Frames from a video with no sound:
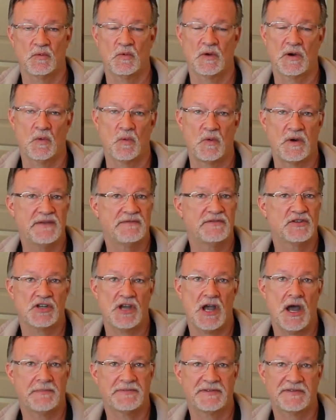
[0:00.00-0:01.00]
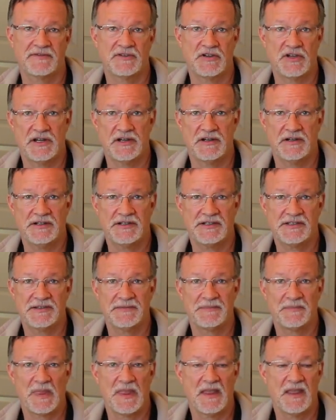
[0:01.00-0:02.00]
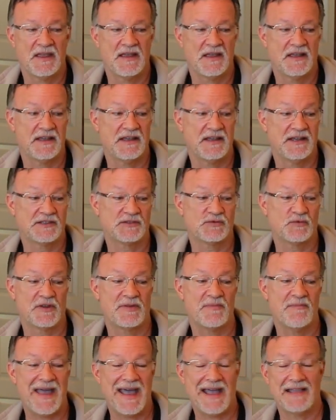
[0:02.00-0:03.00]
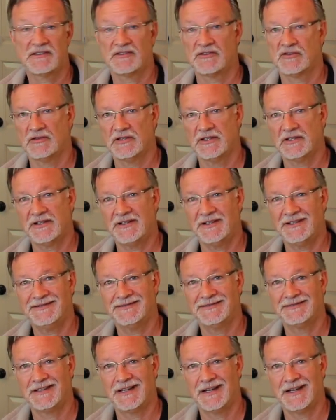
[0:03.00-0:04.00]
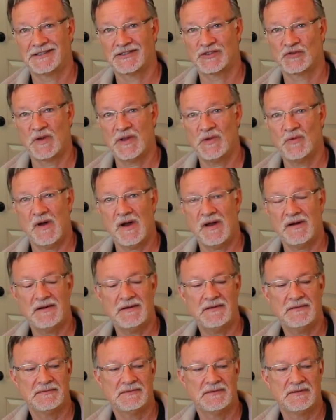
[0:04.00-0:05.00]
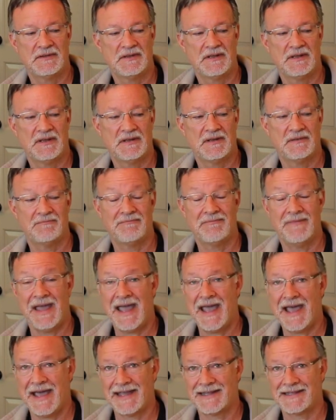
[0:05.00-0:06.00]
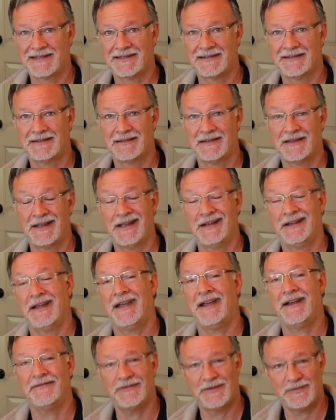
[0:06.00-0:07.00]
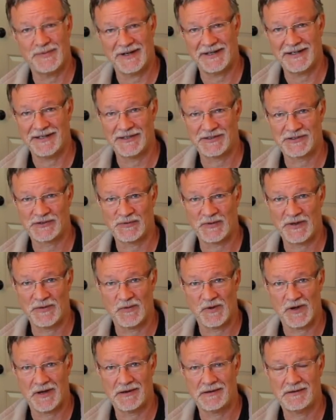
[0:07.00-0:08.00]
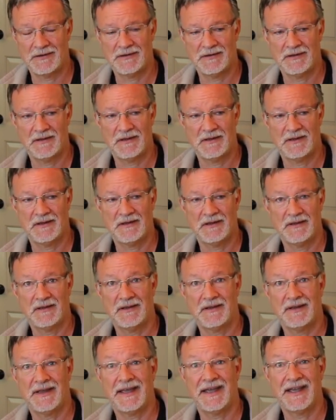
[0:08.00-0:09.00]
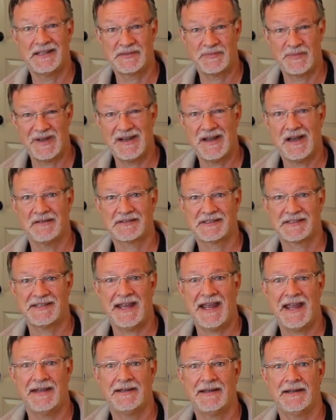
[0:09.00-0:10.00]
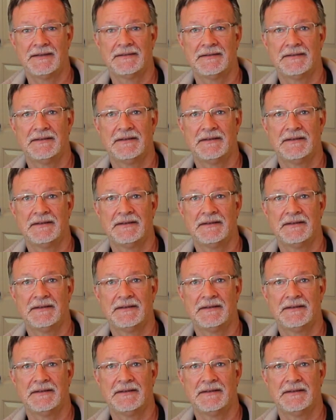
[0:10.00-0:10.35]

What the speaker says: and where we've shopped for years is with Matt Zuliger at Sweetwater. Matt and everybody at Sweetwater has been outstanding.